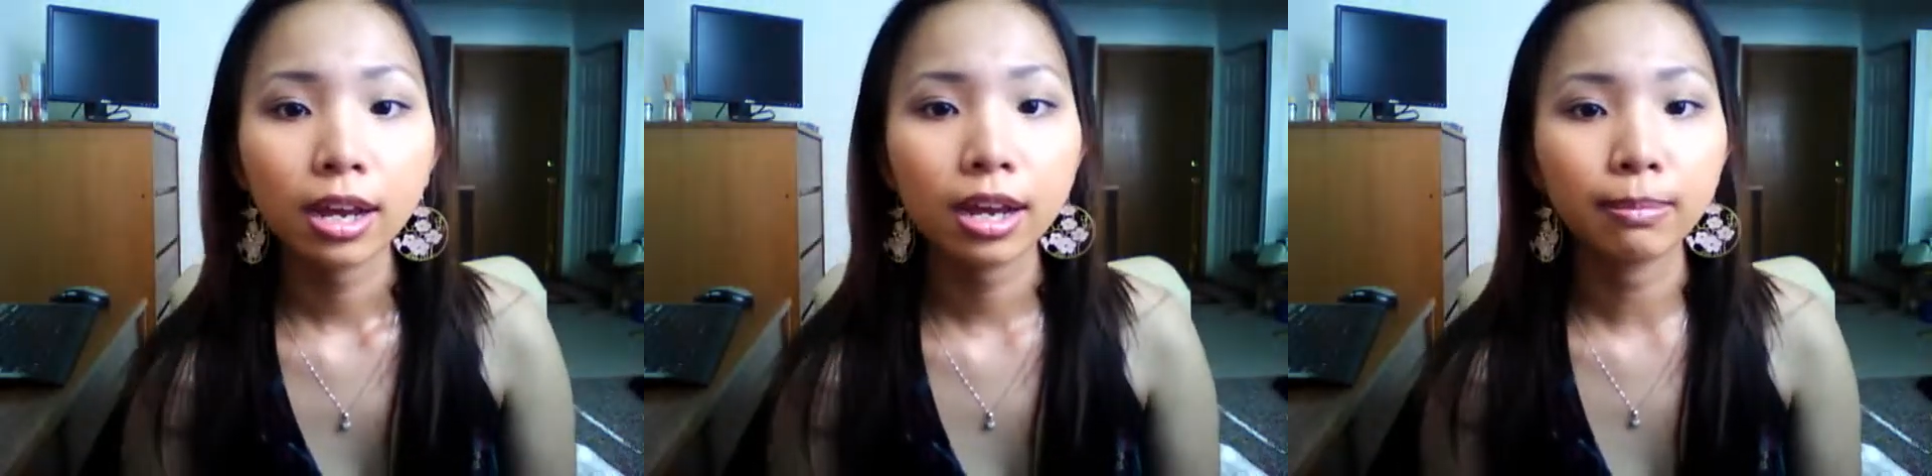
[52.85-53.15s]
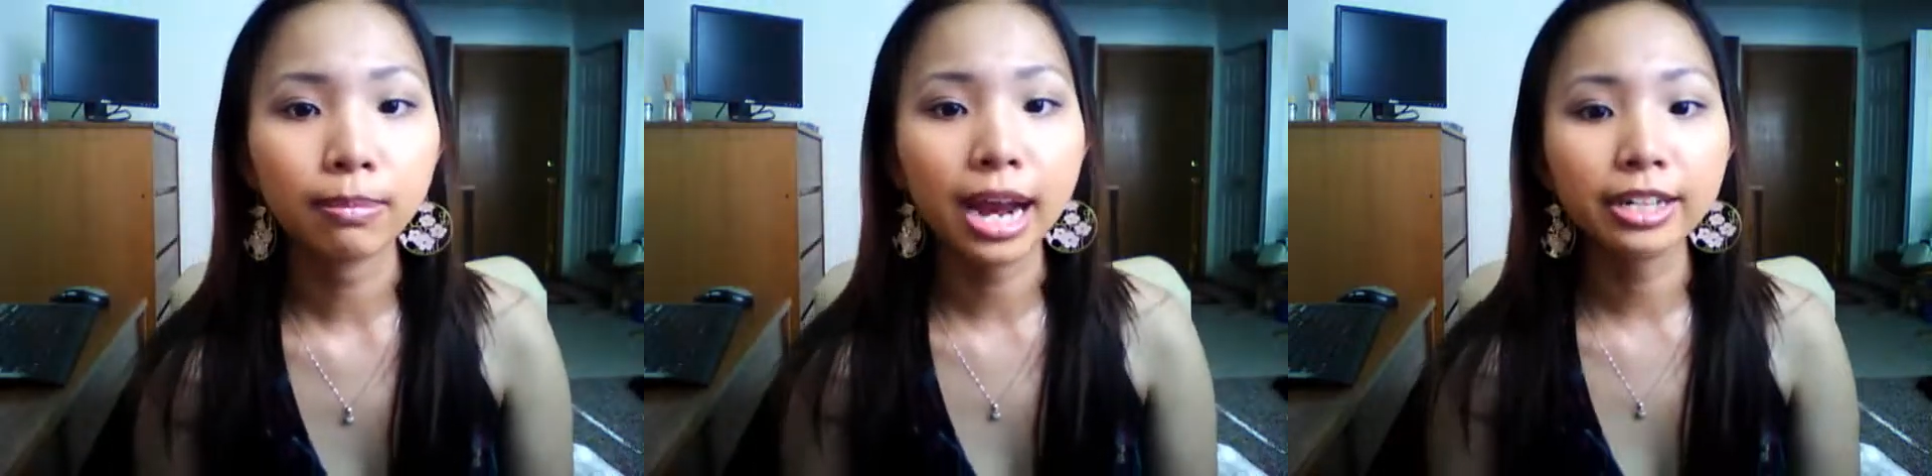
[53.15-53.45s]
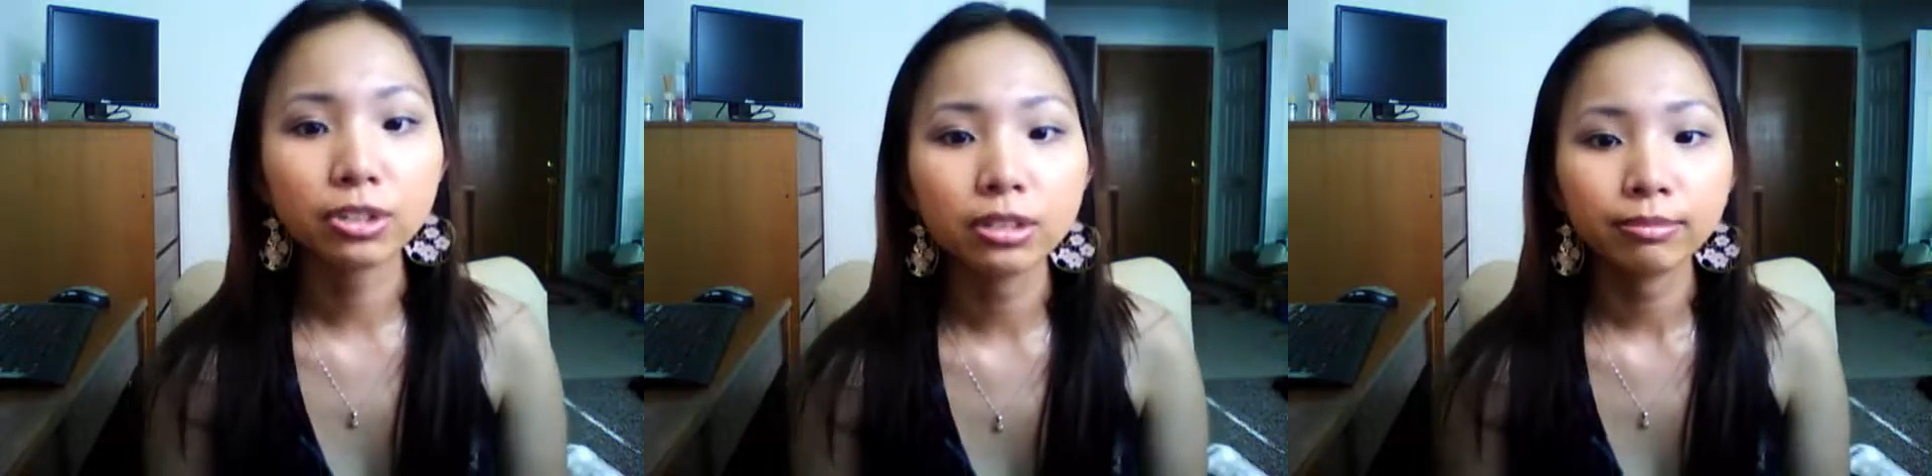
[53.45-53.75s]

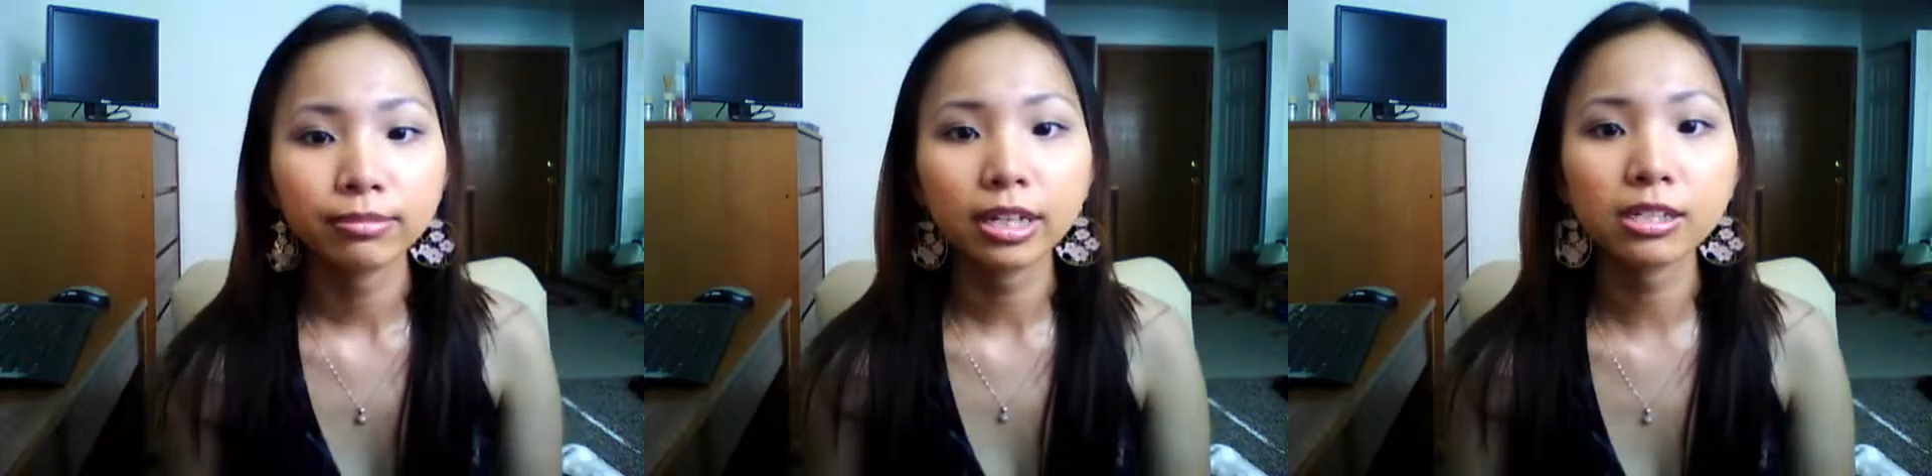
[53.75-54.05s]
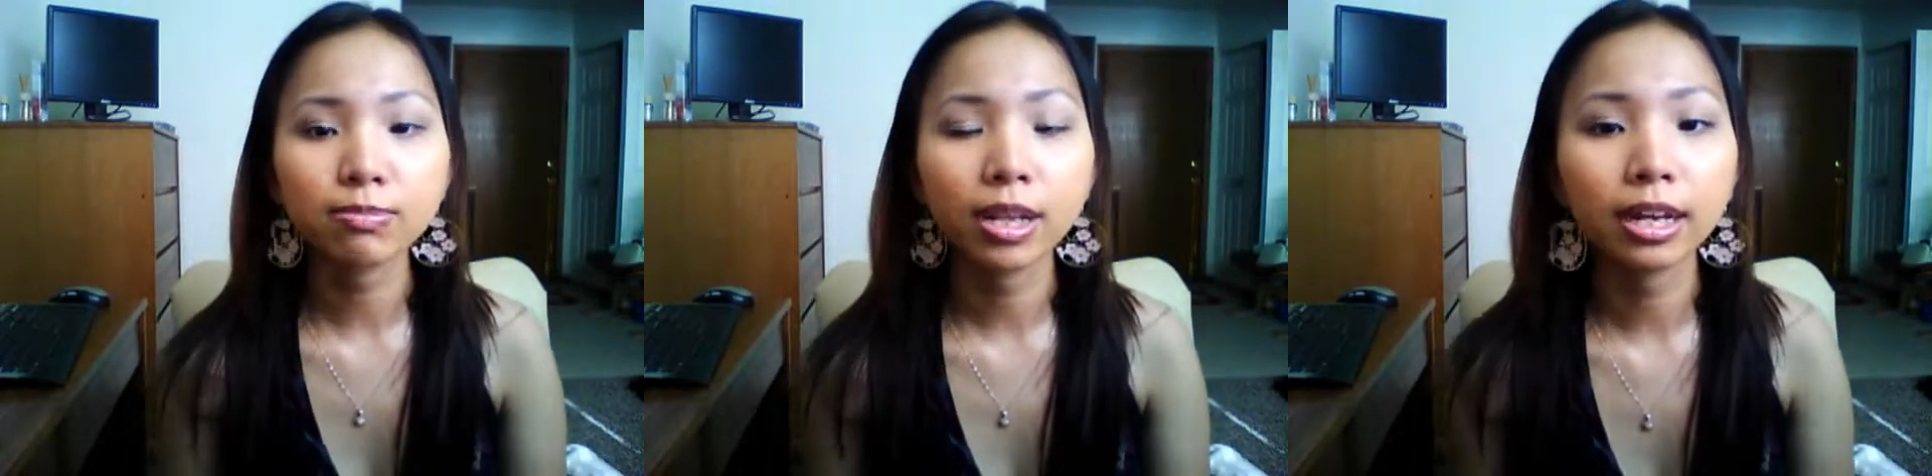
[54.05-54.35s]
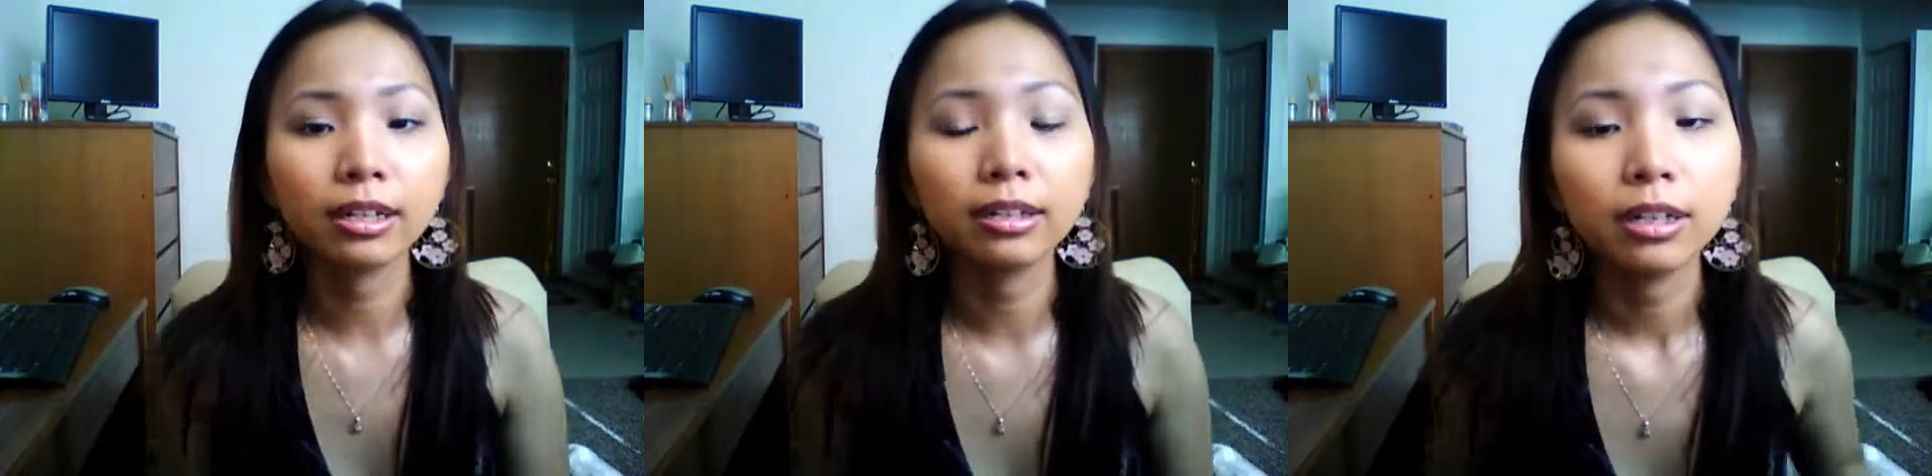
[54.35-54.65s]
I
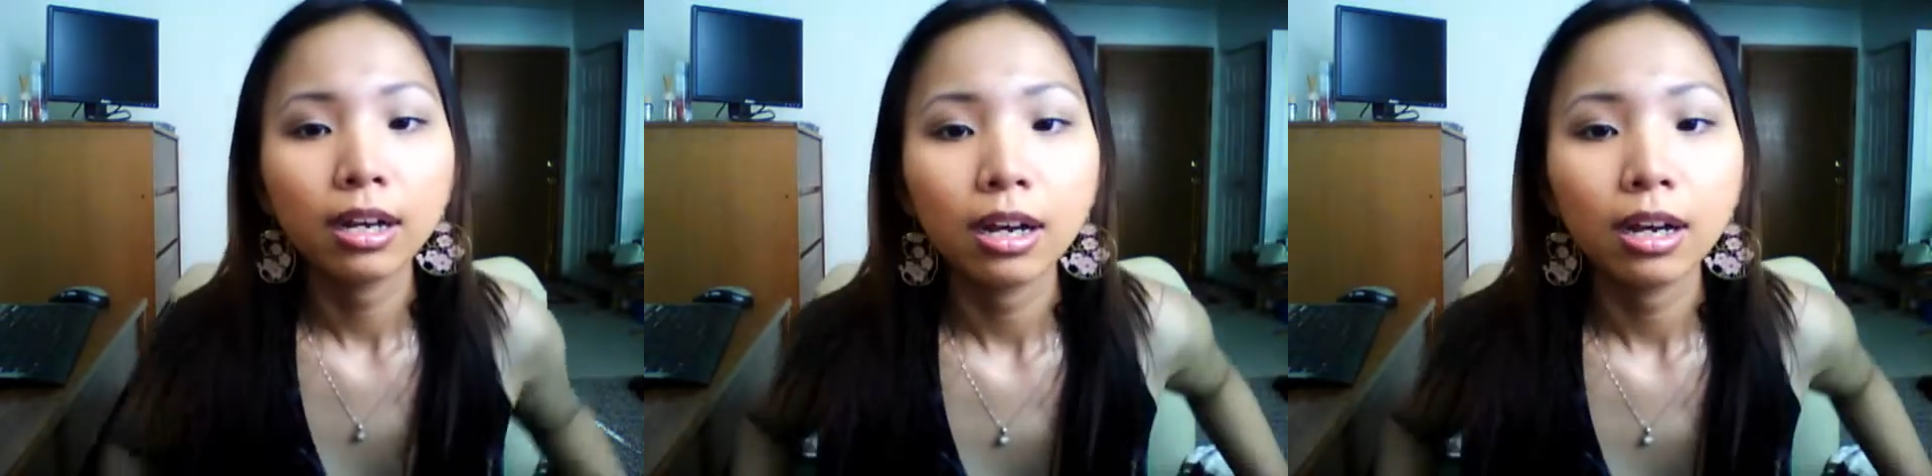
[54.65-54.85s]
explained